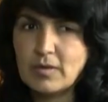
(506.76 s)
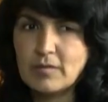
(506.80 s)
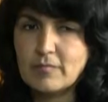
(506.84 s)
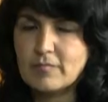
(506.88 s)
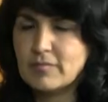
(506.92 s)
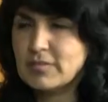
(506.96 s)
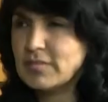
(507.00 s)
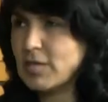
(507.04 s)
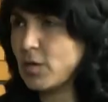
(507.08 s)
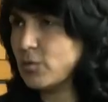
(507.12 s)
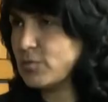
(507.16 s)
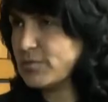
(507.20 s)

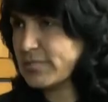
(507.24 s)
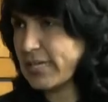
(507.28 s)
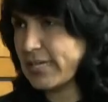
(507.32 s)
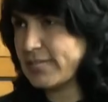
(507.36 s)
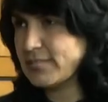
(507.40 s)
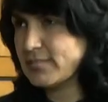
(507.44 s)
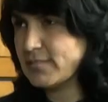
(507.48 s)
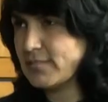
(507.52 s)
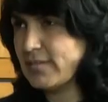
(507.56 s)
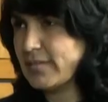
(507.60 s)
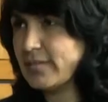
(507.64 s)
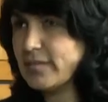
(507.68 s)
without
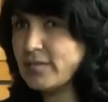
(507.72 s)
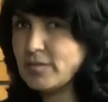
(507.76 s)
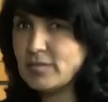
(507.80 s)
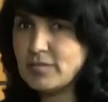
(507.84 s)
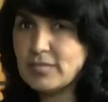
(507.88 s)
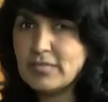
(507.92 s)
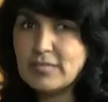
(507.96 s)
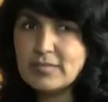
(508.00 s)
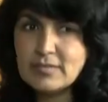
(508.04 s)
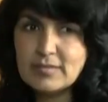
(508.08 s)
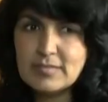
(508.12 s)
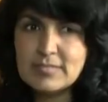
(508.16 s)
science.
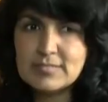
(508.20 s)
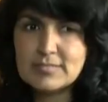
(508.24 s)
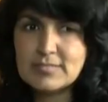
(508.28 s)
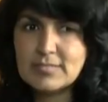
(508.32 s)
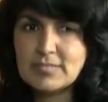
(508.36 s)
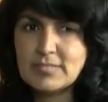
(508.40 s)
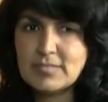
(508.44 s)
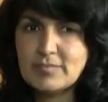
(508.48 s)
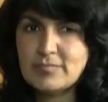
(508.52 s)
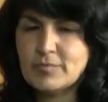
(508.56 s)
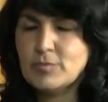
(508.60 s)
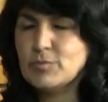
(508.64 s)
And in
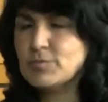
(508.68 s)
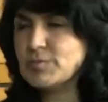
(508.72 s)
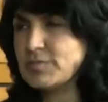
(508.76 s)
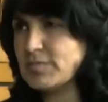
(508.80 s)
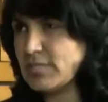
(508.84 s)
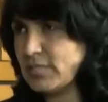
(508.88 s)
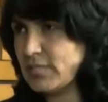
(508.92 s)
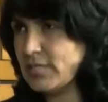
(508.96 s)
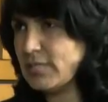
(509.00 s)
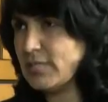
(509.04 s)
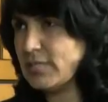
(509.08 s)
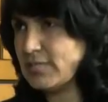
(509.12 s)
recent, if you
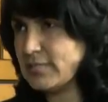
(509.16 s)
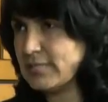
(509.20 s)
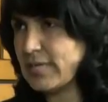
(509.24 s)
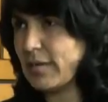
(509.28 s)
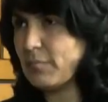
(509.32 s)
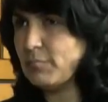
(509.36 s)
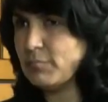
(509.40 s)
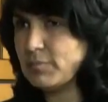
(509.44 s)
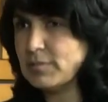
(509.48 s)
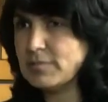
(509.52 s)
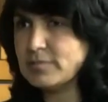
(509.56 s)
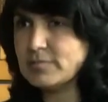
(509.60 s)
see
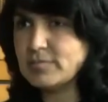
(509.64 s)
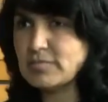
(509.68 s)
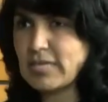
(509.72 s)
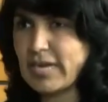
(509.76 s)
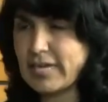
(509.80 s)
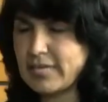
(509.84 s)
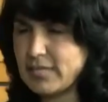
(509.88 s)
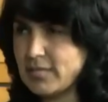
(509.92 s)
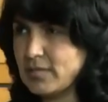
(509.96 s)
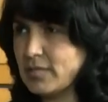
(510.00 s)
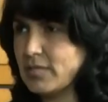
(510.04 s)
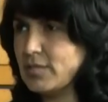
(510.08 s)
examples,
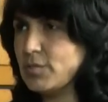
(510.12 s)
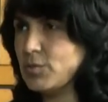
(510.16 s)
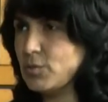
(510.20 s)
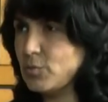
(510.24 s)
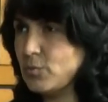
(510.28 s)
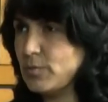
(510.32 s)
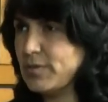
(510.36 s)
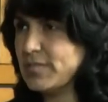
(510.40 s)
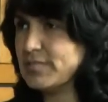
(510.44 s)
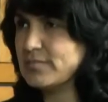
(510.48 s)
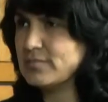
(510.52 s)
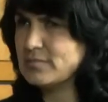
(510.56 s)
China,
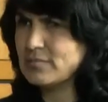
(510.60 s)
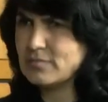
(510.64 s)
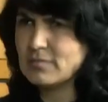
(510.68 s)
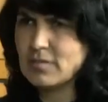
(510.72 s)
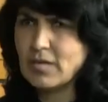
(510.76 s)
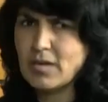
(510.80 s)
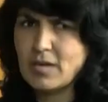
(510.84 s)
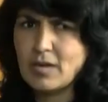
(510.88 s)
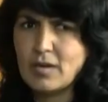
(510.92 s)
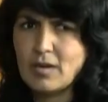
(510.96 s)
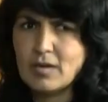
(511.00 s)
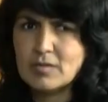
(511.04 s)
US,
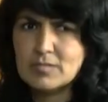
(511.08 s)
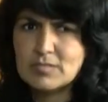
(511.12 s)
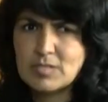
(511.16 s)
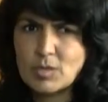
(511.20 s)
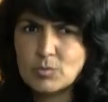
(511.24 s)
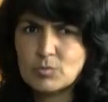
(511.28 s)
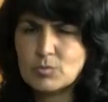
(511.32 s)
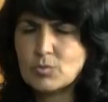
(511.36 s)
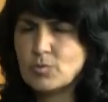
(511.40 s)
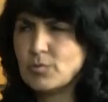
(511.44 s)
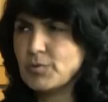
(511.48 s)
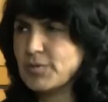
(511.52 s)

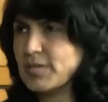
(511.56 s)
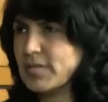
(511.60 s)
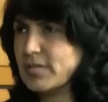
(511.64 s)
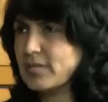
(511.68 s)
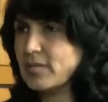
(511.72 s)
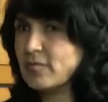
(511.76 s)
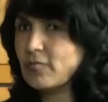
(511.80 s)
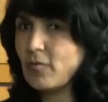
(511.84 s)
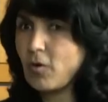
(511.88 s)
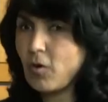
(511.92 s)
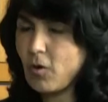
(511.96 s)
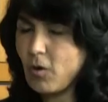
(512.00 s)
South Korea,
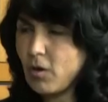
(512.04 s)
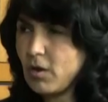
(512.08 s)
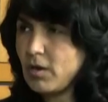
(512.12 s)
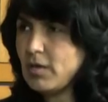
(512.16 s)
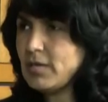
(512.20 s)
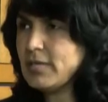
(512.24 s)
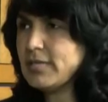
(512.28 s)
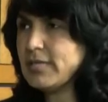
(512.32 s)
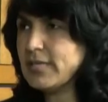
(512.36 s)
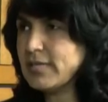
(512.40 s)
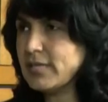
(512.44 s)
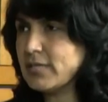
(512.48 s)
they've
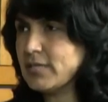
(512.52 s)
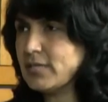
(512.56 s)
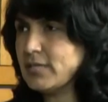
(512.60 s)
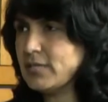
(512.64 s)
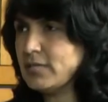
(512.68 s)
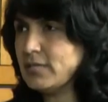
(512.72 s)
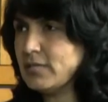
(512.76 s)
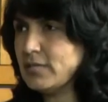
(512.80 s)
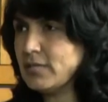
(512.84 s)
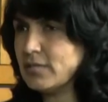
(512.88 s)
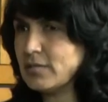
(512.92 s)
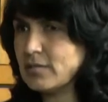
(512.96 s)
all
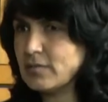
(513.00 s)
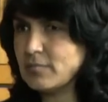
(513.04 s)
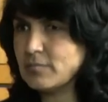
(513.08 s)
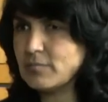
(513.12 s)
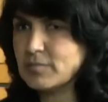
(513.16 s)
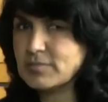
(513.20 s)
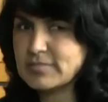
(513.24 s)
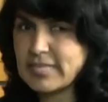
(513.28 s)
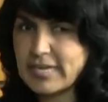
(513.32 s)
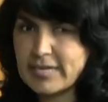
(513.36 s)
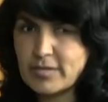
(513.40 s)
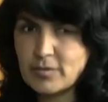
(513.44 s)
taken
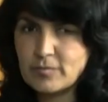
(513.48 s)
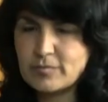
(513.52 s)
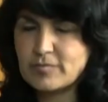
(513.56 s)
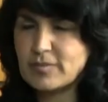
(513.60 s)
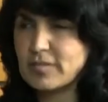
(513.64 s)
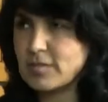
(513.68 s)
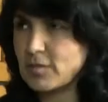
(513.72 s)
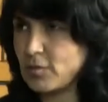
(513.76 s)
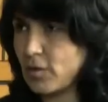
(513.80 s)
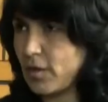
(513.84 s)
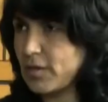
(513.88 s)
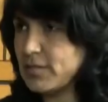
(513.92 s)
side of
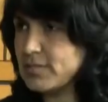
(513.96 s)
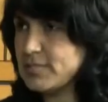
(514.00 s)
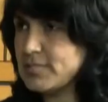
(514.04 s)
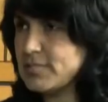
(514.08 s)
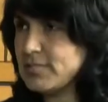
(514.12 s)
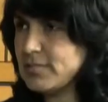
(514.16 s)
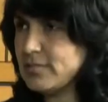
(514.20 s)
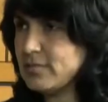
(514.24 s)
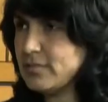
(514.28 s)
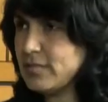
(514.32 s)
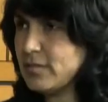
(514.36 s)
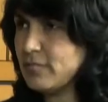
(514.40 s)

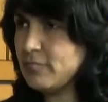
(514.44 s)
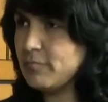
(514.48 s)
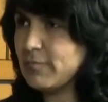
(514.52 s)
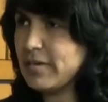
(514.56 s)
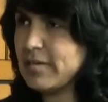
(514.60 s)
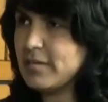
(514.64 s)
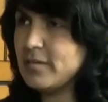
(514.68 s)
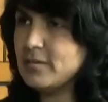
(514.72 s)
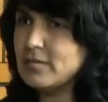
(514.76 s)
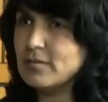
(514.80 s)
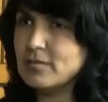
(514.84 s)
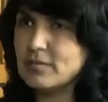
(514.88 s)
technology and they've
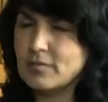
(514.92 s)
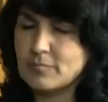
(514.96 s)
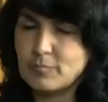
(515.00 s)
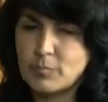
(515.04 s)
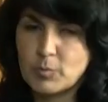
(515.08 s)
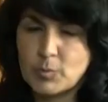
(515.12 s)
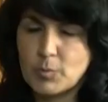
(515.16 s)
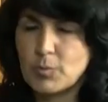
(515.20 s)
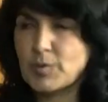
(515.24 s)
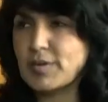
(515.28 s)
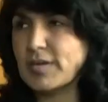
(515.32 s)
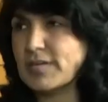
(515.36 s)
made
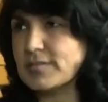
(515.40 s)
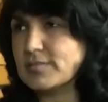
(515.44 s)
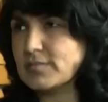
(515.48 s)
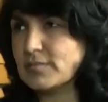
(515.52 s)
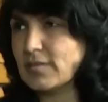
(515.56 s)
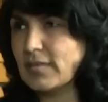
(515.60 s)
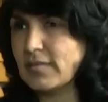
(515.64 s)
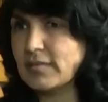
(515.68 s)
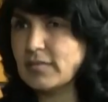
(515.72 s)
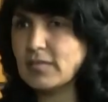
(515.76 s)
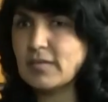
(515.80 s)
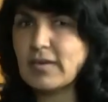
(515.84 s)

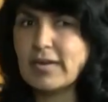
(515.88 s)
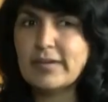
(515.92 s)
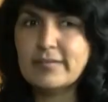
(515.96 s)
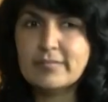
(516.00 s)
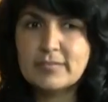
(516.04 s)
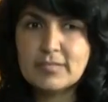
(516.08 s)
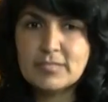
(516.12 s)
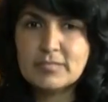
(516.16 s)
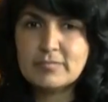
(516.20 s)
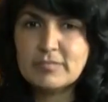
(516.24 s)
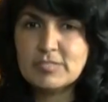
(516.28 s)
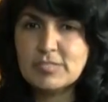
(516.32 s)
progress. And the
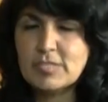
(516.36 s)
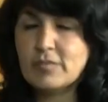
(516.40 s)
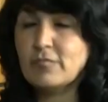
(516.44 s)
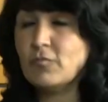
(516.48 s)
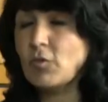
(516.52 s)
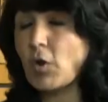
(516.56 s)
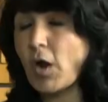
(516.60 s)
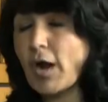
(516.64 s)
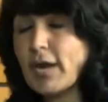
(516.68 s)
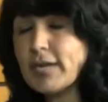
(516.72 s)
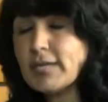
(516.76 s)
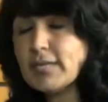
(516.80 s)
countries which have
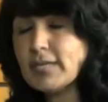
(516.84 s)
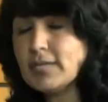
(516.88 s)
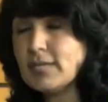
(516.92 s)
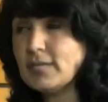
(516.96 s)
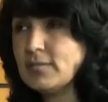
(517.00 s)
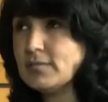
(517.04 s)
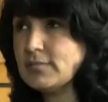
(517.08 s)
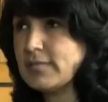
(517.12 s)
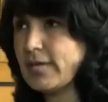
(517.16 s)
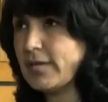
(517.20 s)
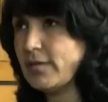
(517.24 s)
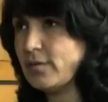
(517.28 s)
not
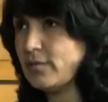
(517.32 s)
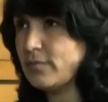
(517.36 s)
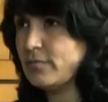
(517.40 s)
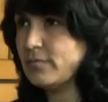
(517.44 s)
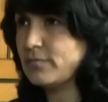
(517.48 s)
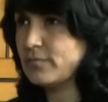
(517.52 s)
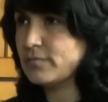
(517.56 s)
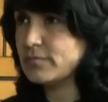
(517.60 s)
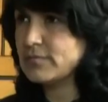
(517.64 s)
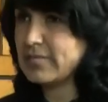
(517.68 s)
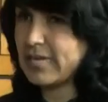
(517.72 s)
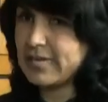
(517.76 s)
taken side
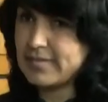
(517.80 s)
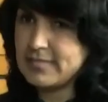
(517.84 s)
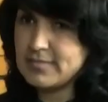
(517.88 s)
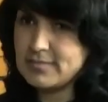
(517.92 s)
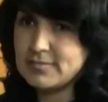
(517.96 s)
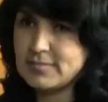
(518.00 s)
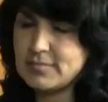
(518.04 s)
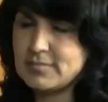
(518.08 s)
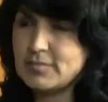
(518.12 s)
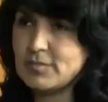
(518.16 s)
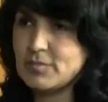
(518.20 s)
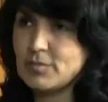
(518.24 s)
of
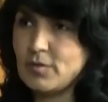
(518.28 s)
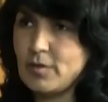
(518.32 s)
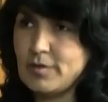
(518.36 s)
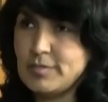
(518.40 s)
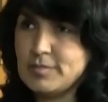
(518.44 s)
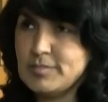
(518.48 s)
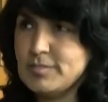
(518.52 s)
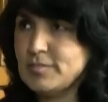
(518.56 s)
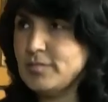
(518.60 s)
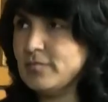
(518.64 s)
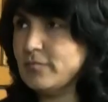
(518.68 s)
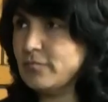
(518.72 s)
science and
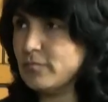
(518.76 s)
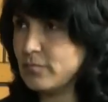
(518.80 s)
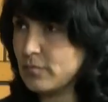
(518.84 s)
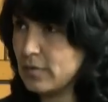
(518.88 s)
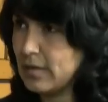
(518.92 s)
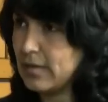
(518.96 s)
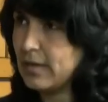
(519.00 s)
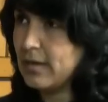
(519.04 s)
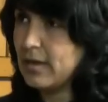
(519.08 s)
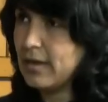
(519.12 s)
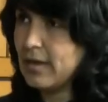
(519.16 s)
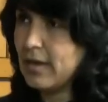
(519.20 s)
technology, they
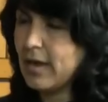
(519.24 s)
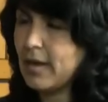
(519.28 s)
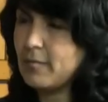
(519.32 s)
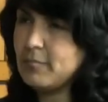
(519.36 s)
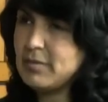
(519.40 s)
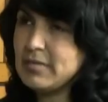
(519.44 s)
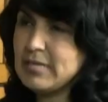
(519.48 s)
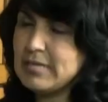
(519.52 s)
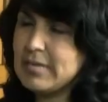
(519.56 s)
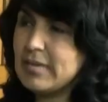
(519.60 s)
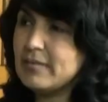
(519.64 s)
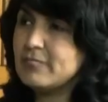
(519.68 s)

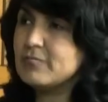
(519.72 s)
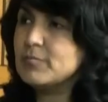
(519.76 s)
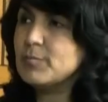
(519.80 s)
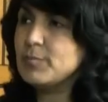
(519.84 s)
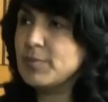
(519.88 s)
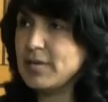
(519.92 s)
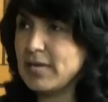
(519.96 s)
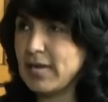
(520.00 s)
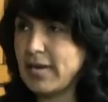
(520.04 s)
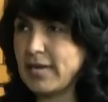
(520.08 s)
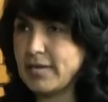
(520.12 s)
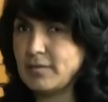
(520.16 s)
have been left
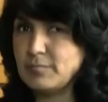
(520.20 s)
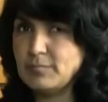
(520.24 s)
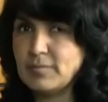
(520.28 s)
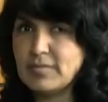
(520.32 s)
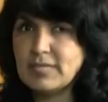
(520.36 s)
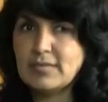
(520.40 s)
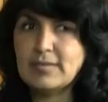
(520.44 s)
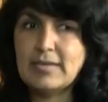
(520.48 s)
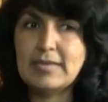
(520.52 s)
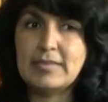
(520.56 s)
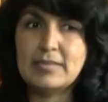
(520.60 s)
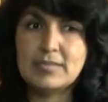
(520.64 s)
behind,
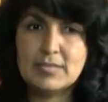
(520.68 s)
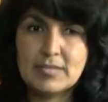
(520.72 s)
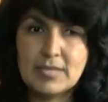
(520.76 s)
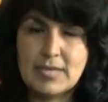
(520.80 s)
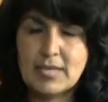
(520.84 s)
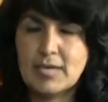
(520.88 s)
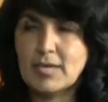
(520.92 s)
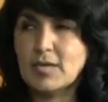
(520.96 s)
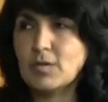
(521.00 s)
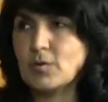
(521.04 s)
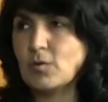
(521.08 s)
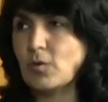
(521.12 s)
be it
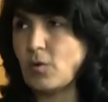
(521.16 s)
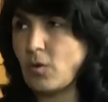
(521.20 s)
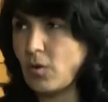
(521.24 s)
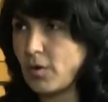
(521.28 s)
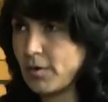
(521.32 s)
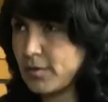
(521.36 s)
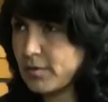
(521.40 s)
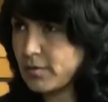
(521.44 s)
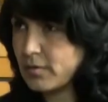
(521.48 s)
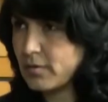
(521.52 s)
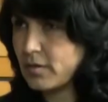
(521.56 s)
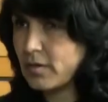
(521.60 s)
healthcare
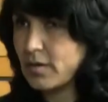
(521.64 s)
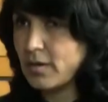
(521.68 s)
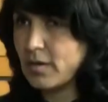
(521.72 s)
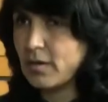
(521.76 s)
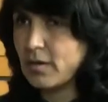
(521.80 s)
or,